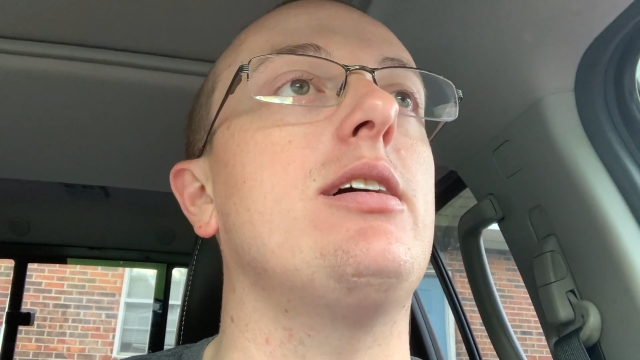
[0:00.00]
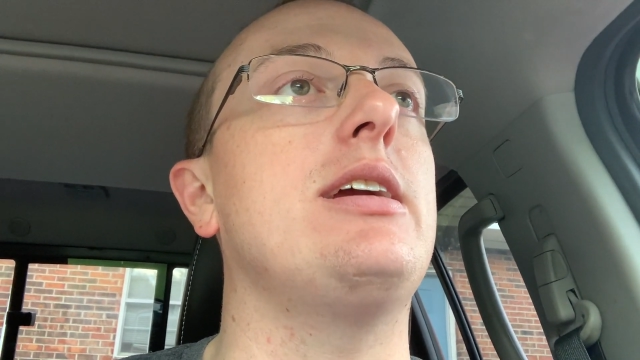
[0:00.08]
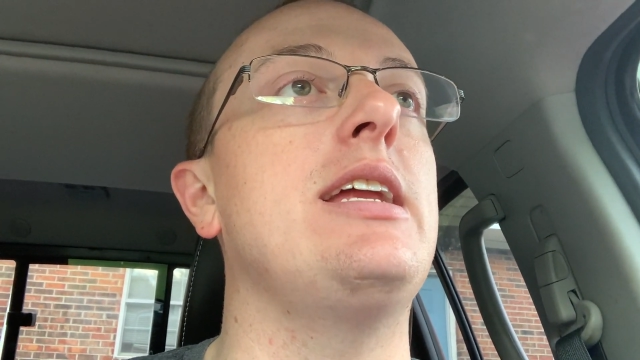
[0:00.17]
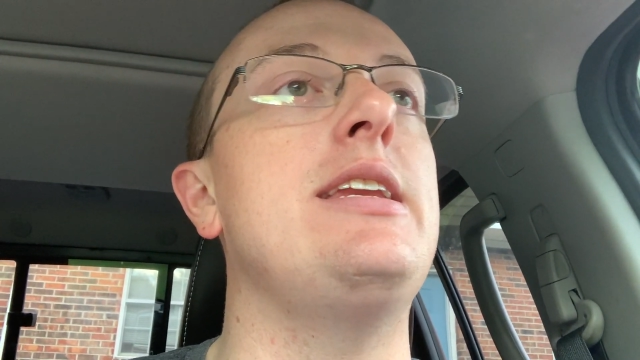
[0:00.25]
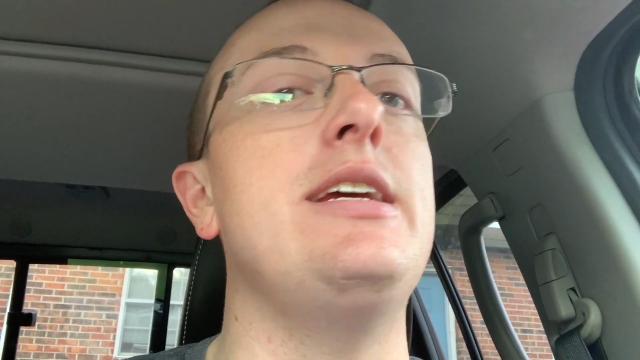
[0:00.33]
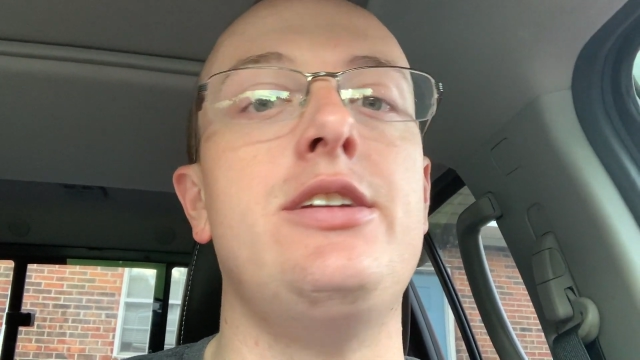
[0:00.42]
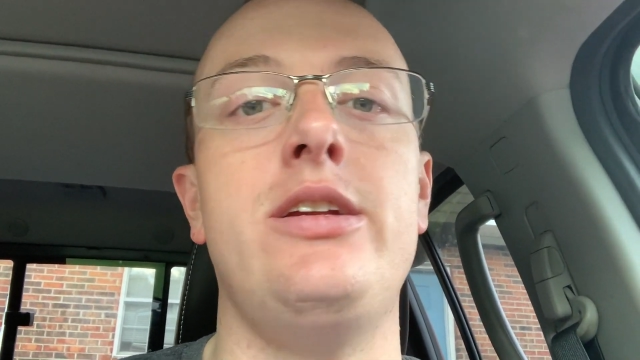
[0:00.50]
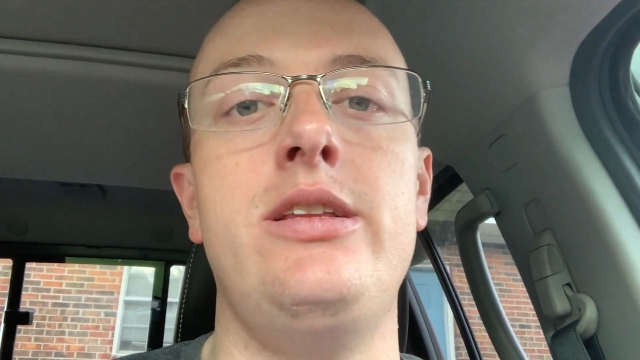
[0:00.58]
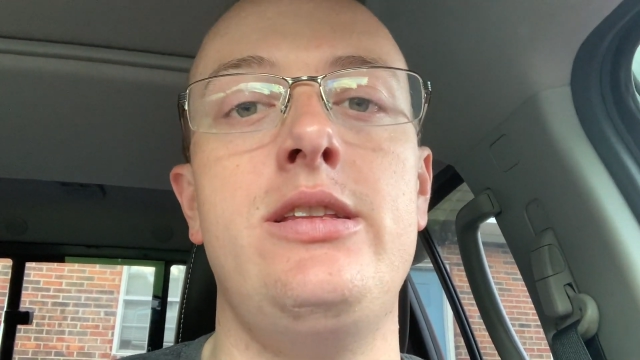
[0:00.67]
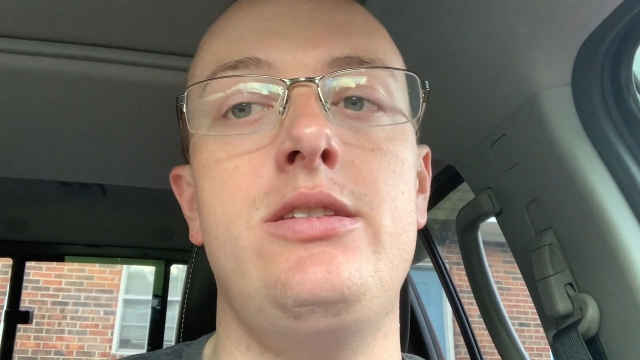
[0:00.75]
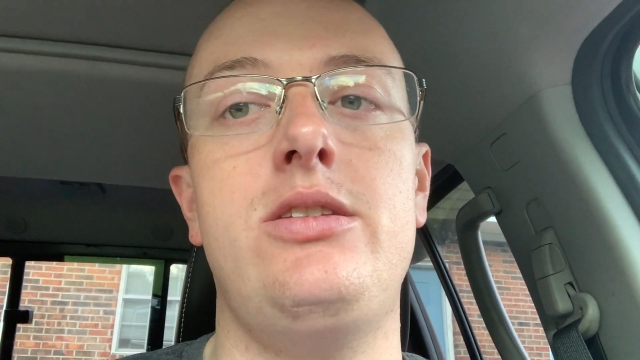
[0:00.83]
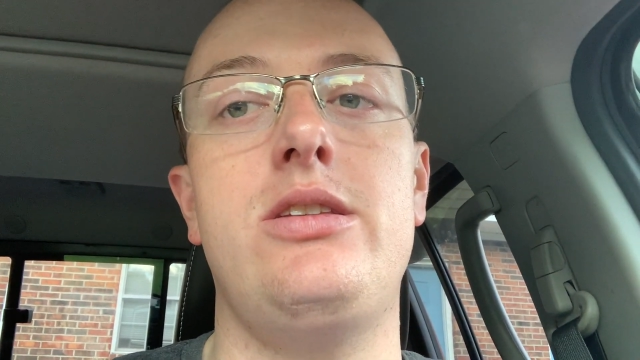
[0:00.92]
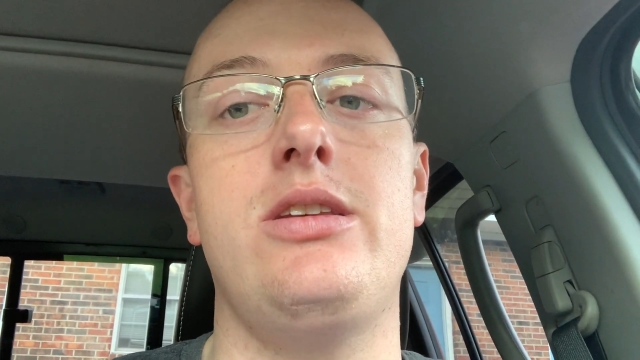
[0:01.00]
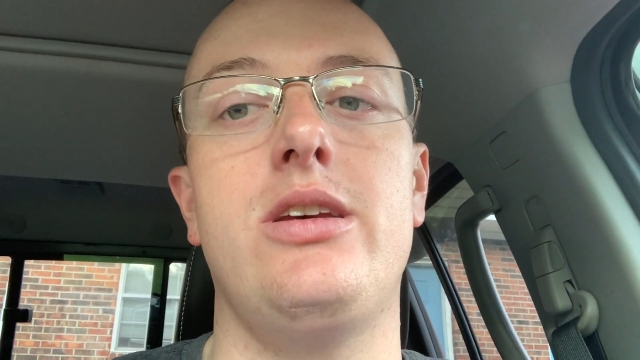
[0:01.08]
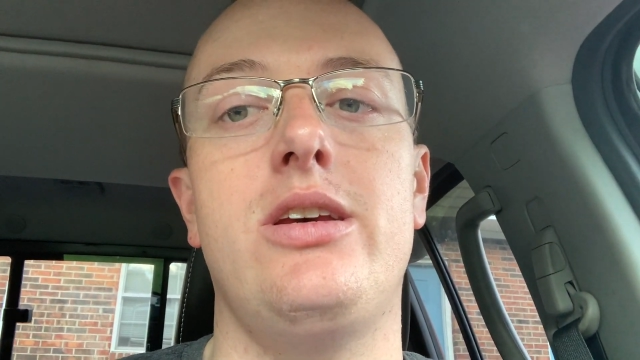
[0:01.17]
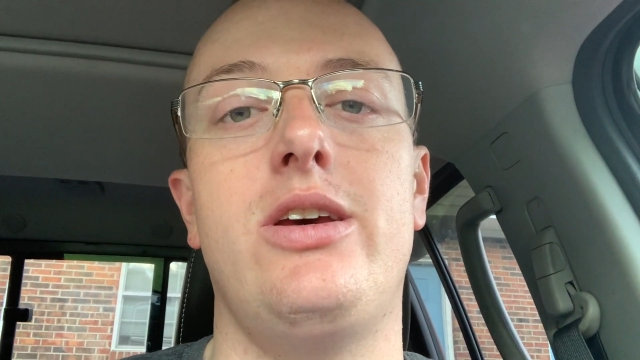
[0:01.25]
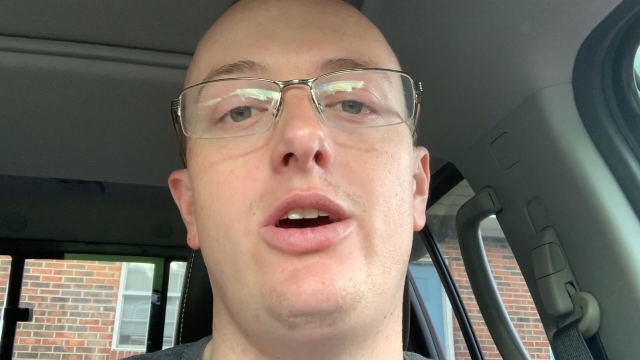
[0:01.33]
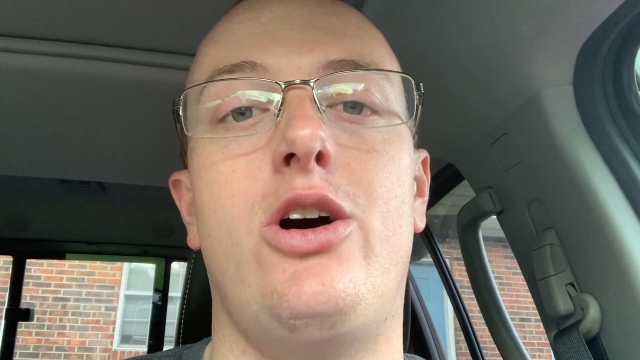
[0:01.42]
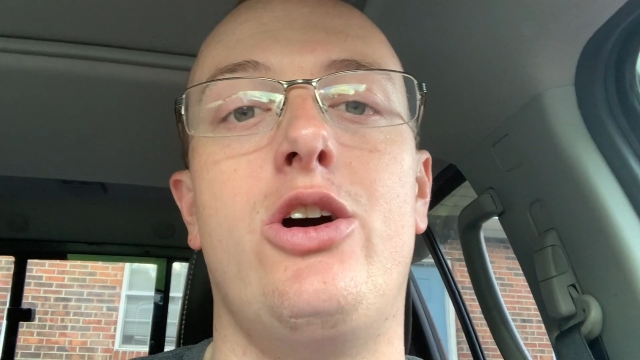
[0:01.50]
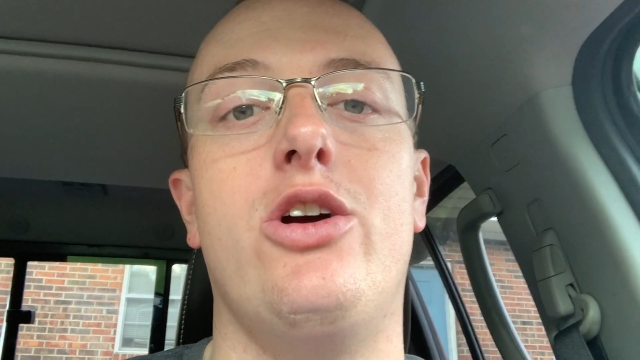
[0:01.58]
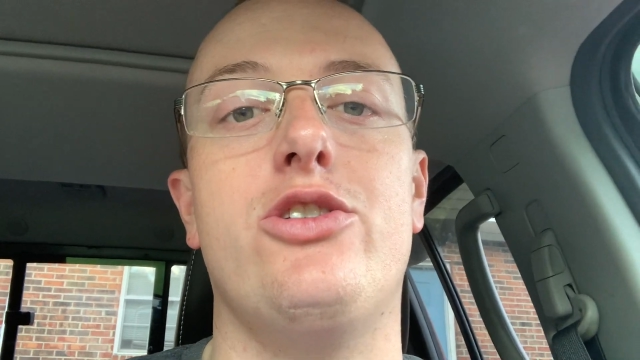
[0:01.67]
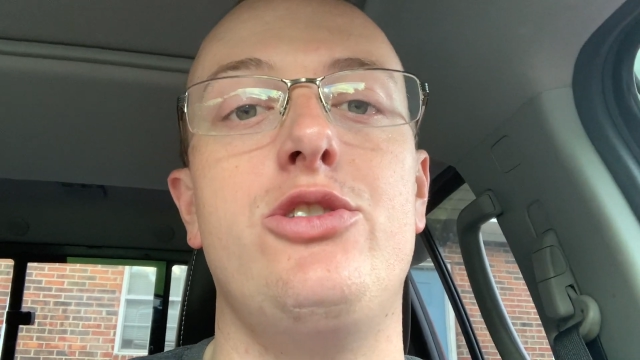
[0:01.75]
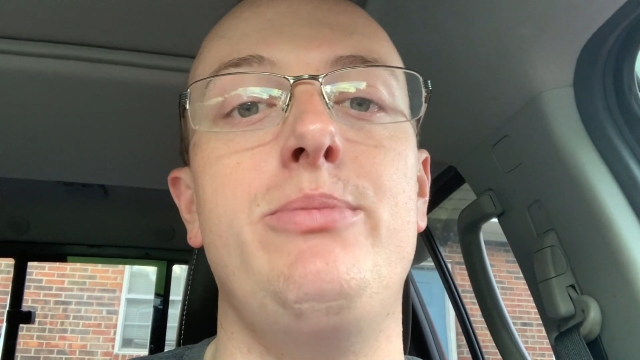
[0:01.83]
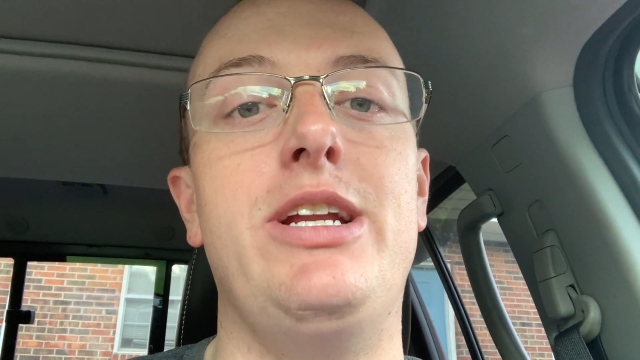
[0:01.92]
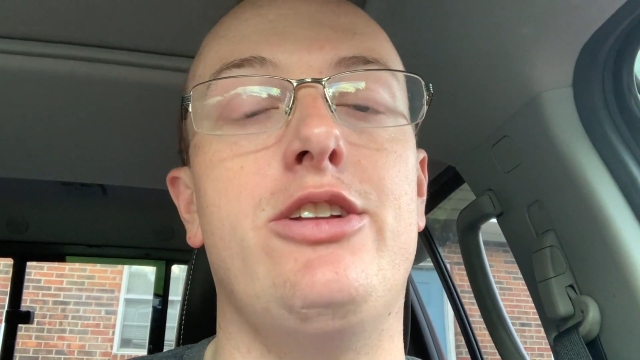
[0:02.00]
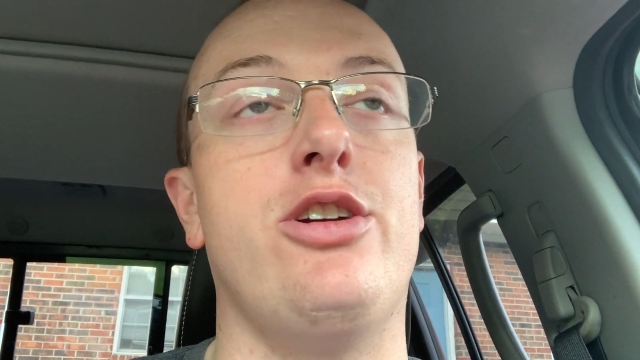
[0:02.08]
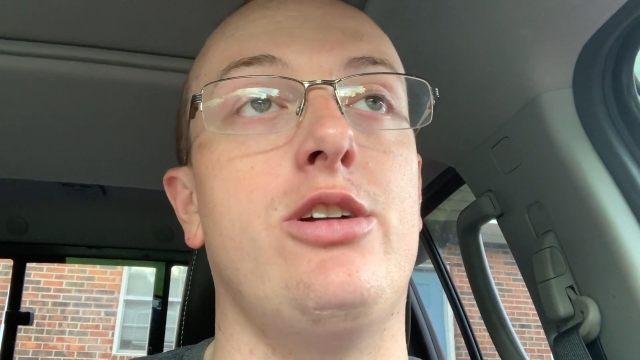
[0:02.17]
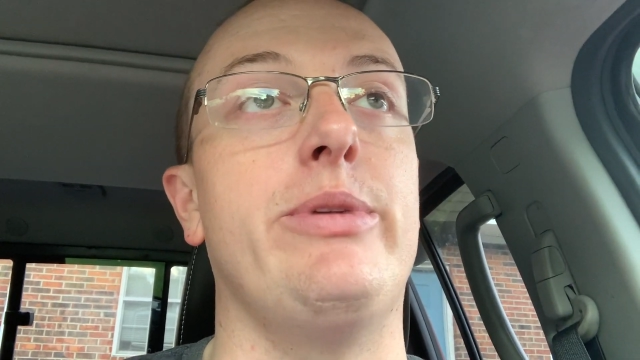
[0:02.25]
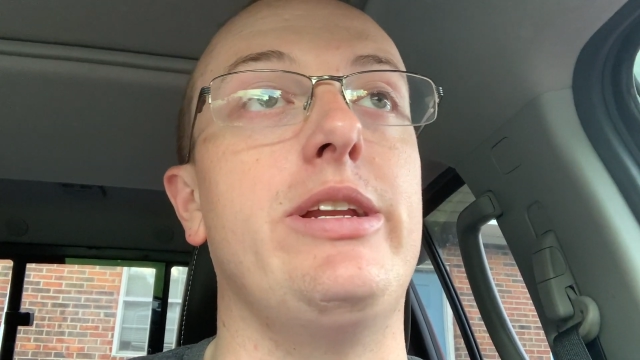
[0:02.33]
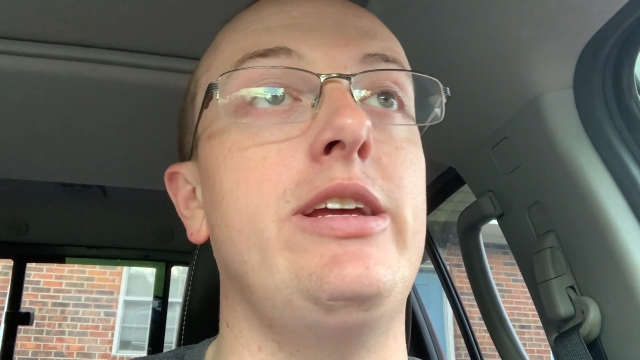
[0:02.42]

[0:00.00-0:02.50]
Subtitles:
Conditions are to be determined.